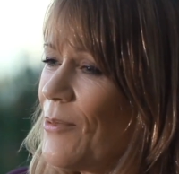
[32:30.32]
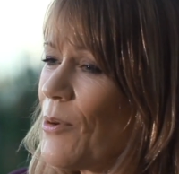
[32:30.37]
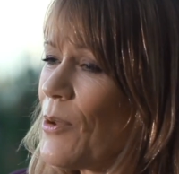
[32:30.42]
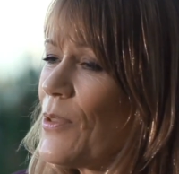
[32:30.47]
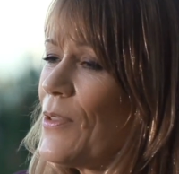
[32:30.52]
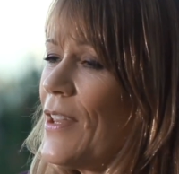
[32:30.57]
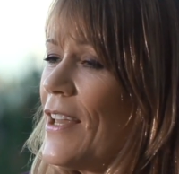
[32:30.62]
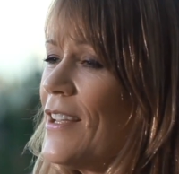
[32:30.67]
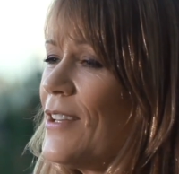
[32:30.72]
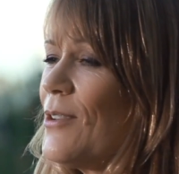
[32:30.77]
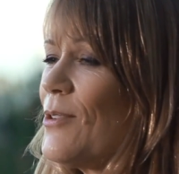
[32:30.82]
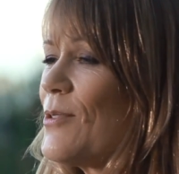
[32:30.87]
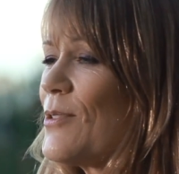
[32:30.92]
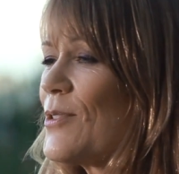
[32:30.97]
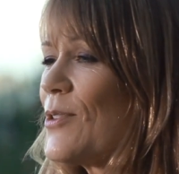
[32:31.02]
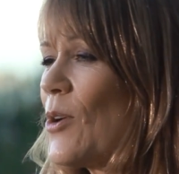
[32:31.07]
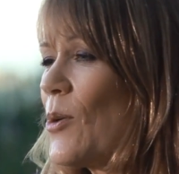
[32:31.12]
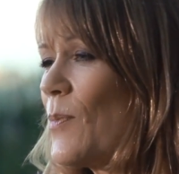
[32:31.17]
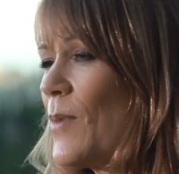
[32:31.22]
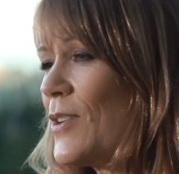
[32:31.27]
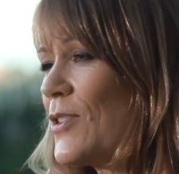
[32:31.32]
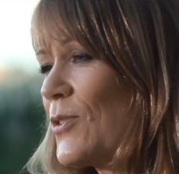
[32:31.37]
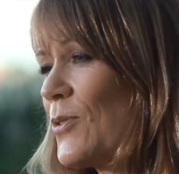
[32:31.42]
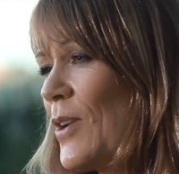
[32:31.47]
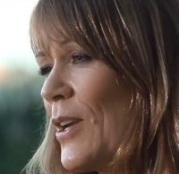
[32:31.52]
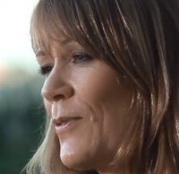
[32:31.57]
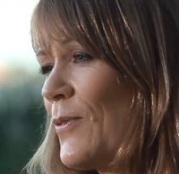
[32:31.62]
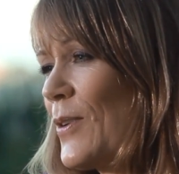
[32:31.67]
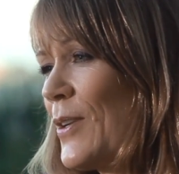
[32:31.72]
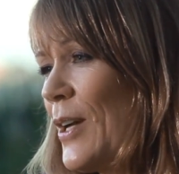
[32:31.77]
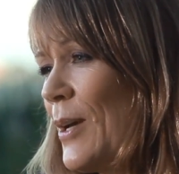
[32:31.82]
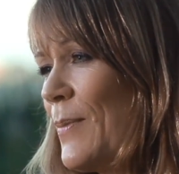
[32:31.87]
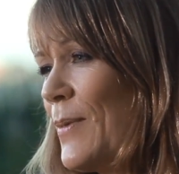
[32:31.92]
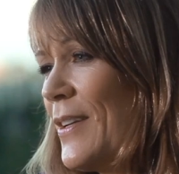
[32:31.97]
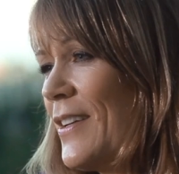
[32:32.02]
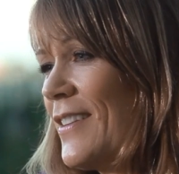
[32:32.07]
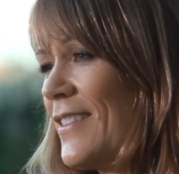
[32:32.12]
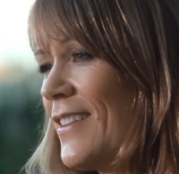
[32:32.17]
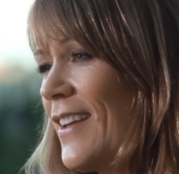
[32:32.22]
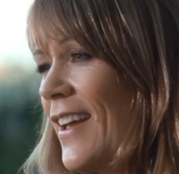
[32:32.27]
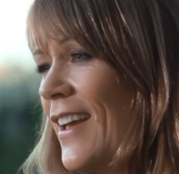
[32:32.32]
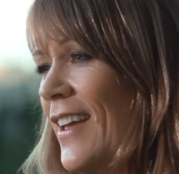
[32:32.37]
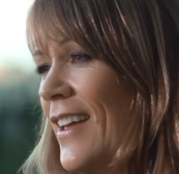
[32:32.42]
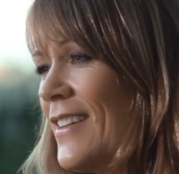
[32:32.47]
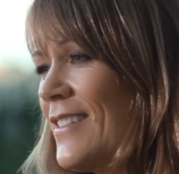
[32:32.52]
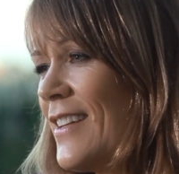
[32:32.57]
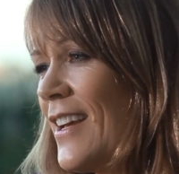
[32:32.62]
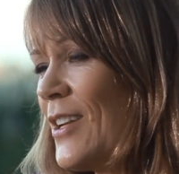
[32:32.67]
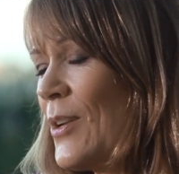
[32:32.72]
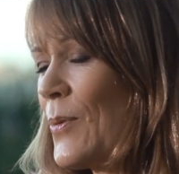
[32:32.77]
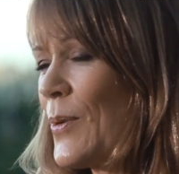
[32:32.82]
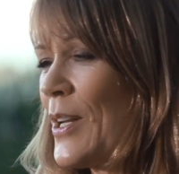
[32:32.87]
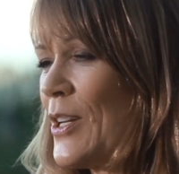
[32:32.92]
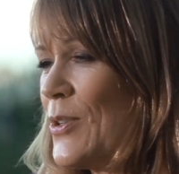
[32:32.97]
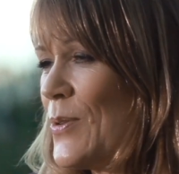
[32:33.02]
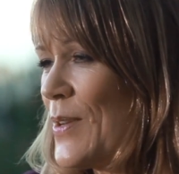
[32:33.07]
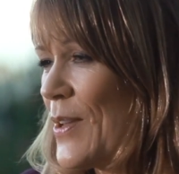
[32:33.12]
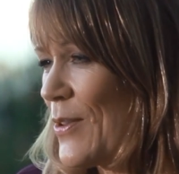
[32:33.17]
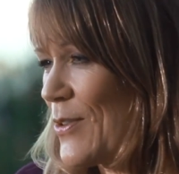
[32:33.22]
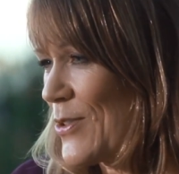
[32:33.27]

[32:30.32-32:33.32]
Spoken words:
Well, thank you so much, Craig, for coming, and I know we're going to do